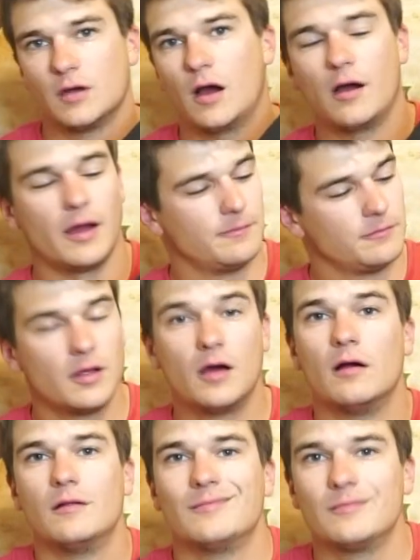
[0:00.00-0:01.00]
All right,
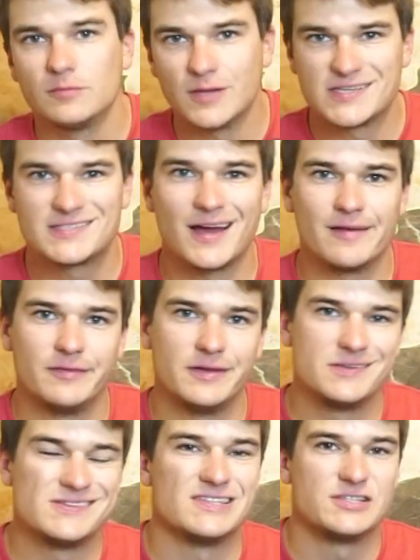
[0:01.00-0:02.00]
let's dive
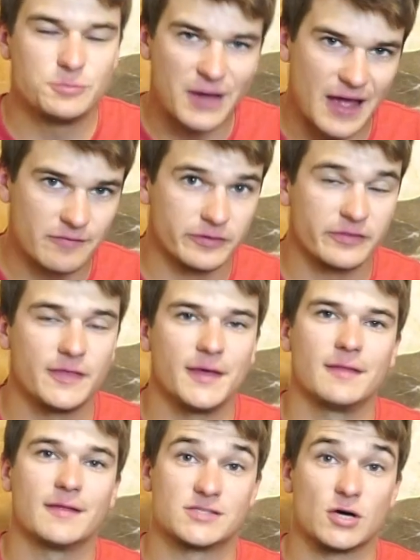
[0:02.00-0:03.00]
into
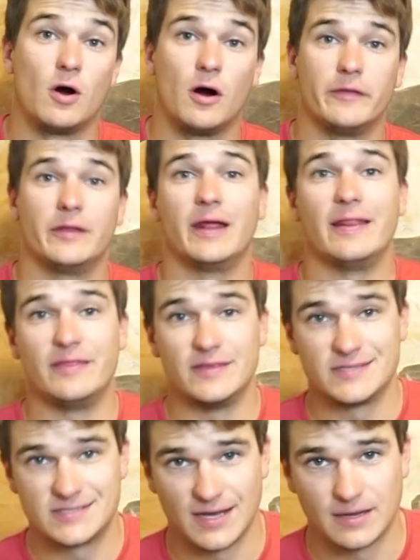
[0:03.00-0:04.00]
everything that's on
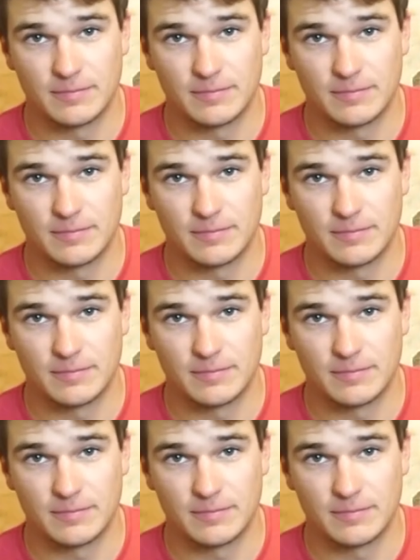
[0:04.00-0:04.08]
this tech